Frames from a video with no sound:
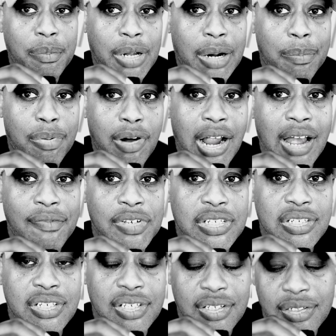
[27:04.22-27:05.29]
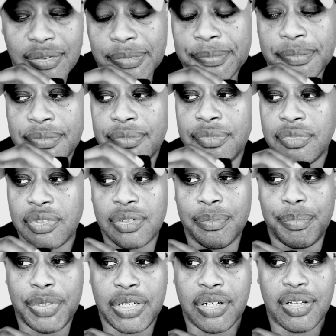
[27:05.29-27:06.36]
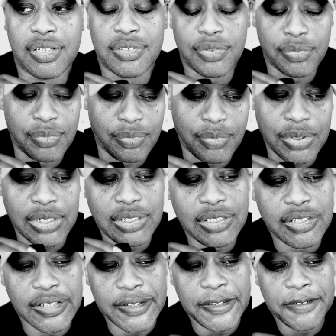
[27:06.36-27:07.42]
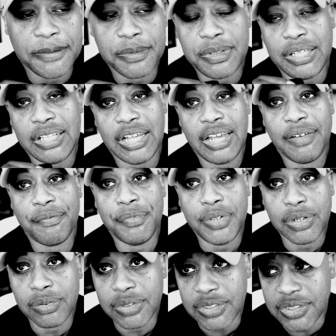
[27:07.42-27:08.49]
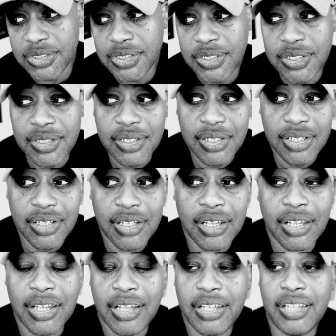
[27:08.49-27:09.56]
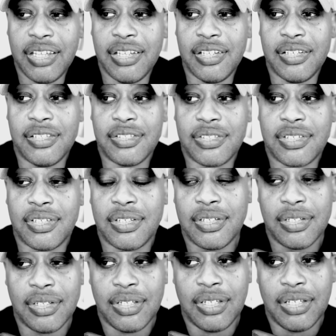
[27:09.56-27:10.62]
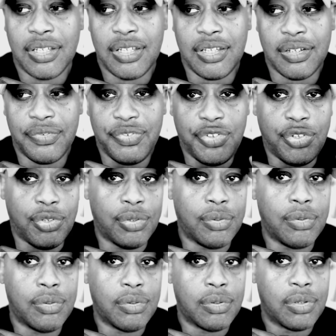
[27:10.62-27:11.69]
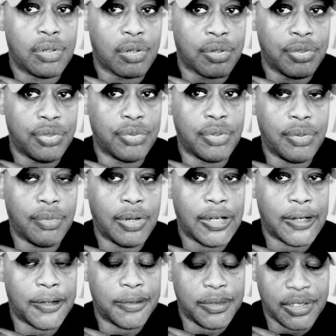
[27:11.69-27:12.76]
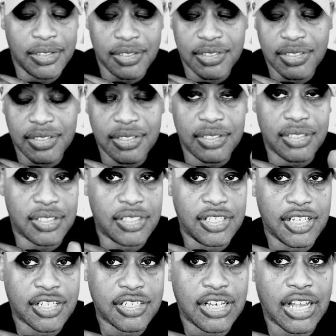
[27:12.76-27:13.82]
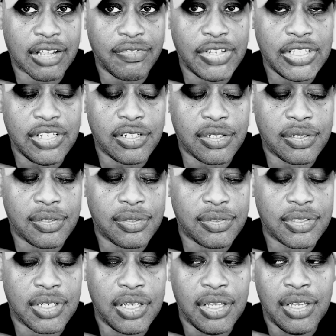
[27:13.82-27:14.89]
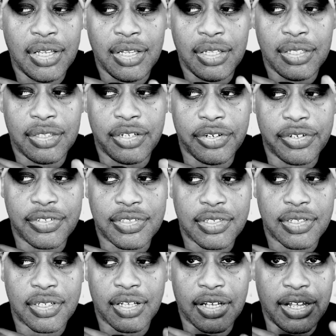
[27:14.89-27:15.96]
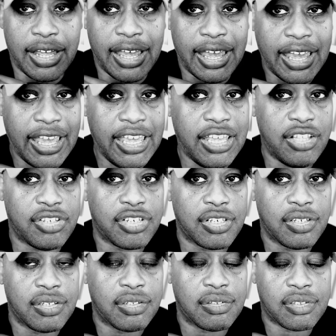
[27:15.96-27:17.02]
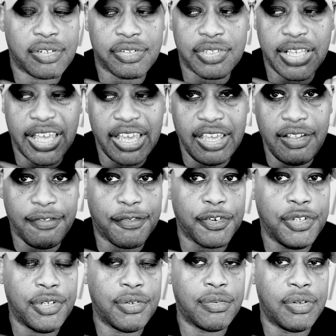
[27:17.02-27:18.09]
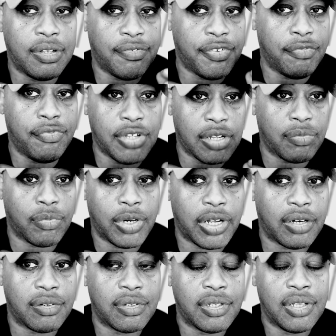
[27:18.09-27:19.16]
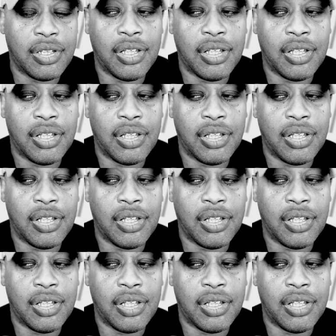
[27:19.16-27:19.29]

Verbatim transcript: my privacy. Because one of the things that I have noticed is if you are doing well, and this is in the TikTok videos, there's a hate. There's hate for you if you've done well.